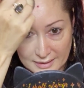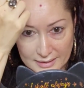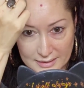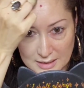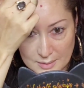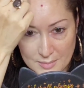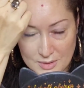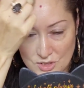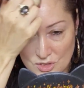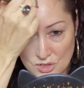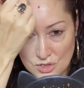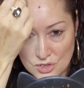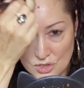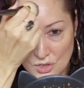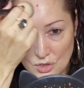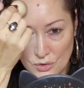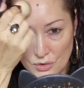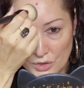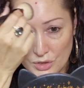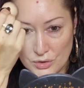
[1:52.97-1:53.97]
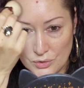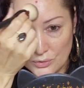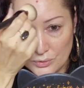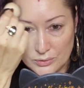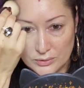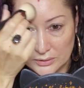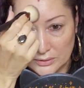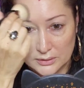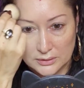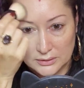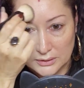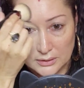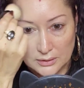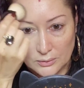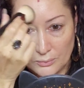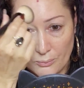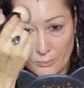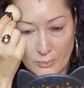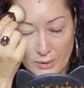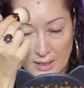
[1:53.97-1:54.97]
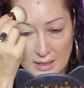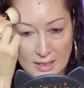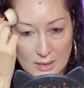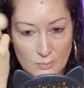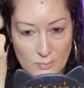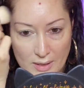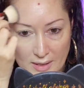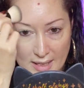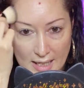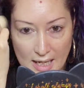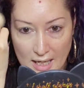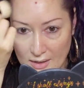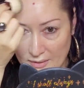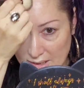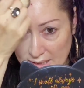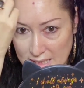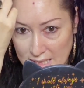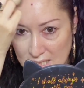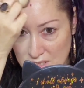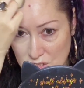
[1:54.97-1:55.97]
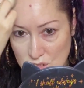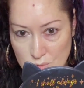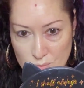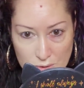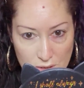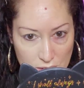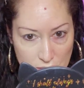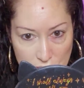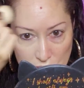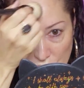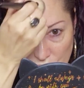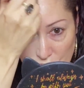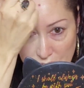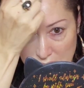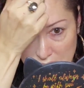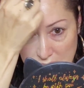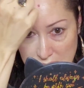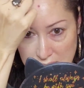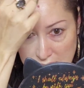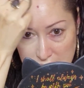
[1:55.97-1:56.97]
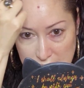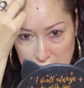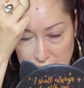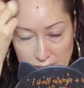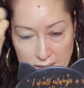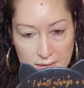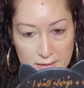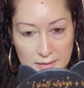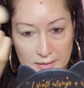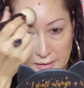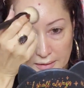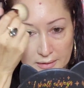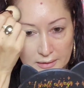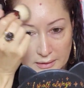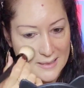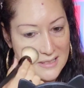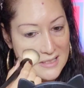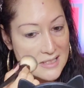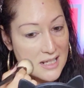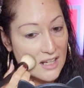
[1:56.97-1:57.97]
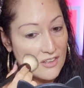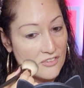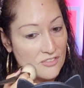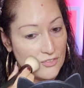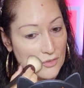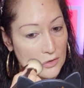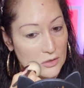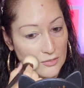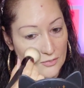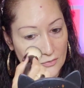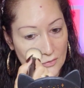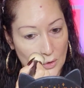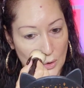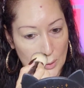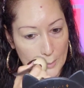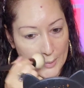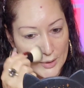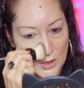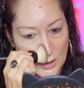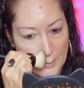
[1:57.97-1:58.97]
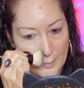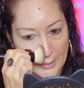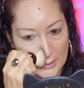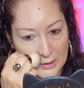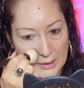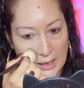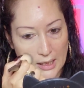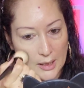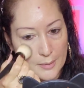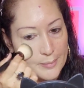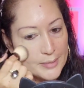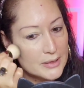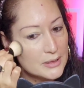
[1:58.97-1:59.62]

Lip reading: Let me just show you with and without, in case you were curious. It's not full, but you can build it up.